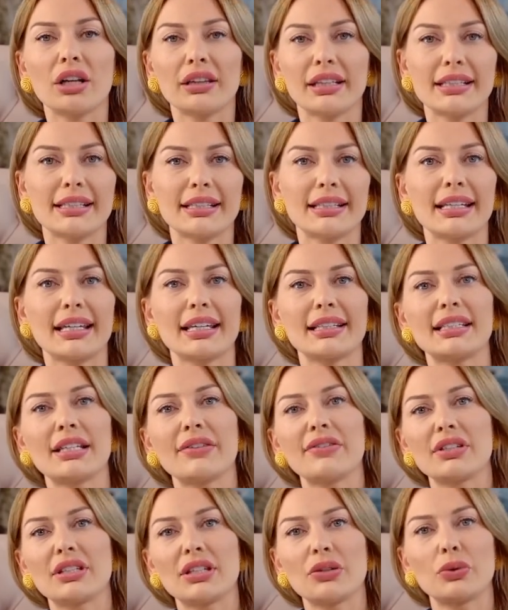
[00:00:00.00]
this
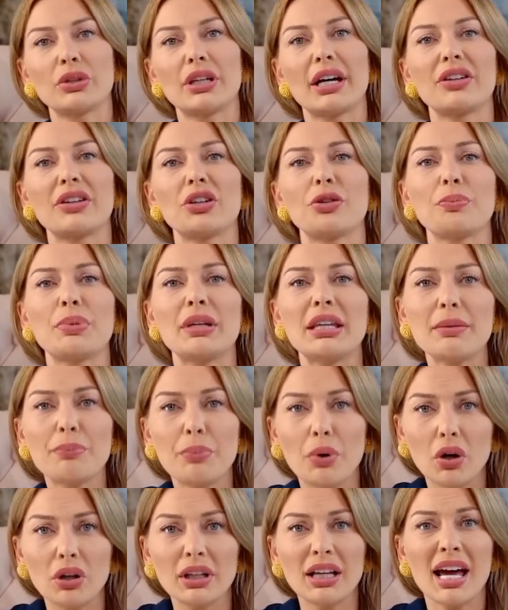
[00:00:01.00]
negativity with other
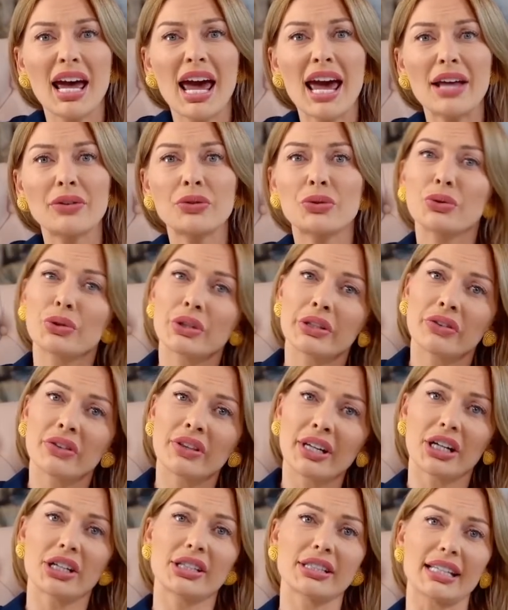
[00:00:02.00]
people and ruin
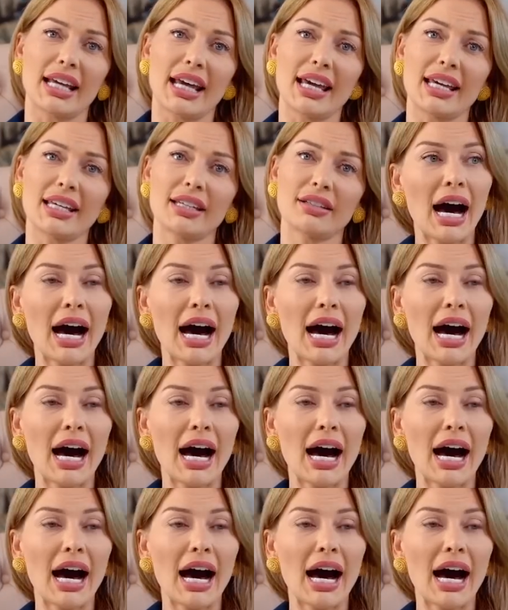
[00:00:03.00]
their day?